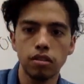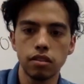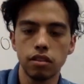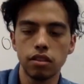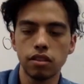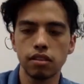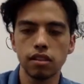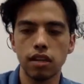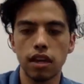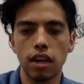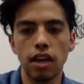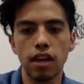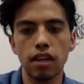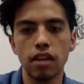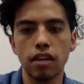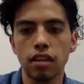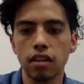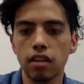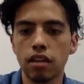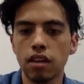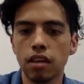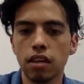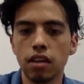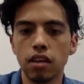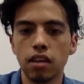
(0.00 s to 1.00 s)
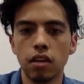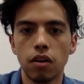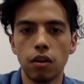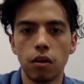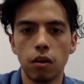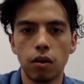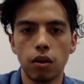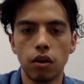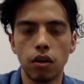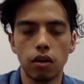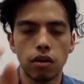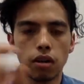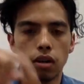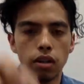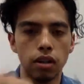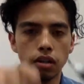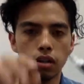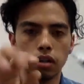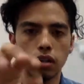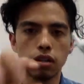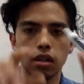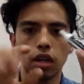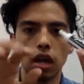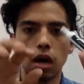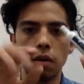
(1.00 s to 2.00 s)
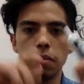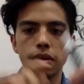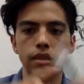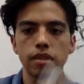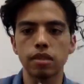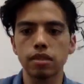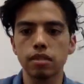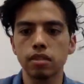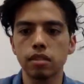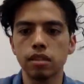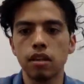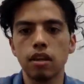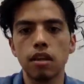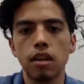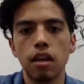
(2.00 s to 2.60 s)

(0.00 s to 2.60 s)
side or on the comments.